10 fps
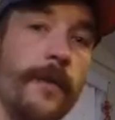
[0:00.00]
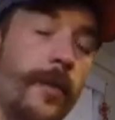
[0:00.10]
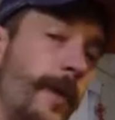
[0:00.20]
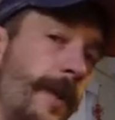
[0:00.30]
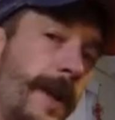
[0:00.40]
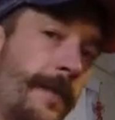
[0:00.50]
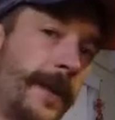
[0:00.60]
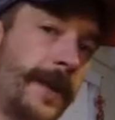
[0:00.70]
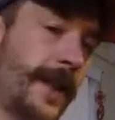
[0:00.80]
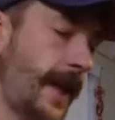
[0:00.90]
For
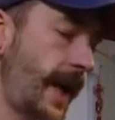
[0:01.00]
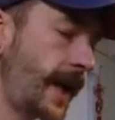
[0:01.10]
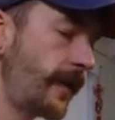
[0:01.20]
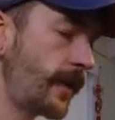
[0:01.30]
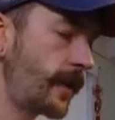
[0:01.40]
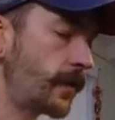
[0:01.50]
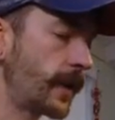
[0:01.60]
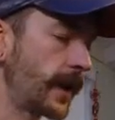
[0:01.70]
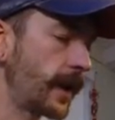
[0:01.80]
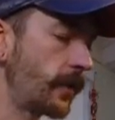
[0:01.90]
replayability, I gave it a
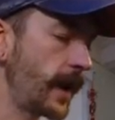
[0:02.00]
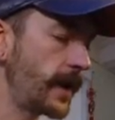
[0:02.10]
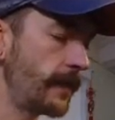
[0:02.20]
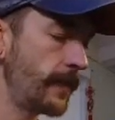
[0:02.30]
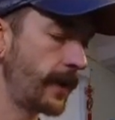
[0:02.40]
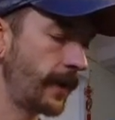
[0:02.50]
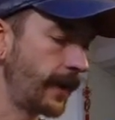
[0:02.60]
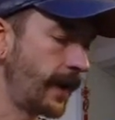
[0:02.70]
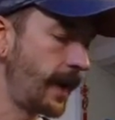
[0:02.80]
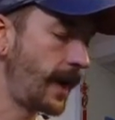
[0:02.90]
3, right in the middle.